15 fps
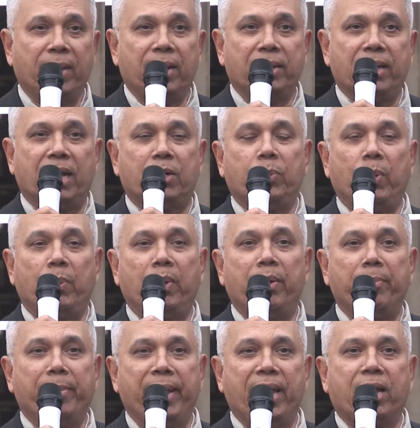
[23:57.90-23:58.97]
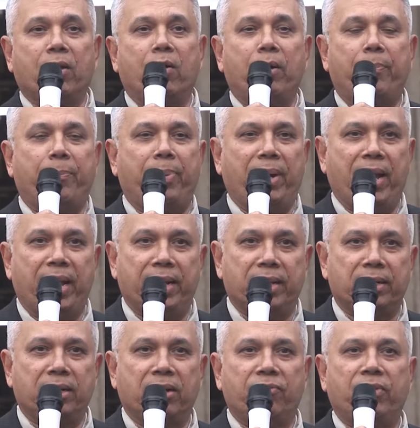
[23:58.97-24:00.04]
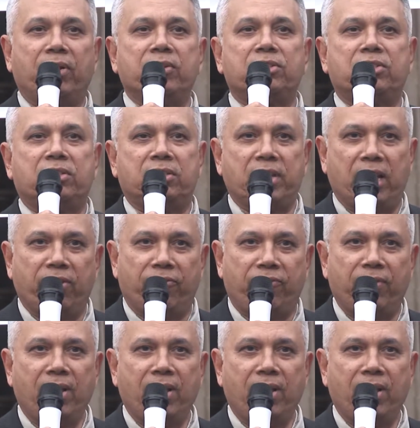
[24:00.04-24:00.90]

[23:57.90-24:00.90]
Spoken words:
that we will make our planet a very safe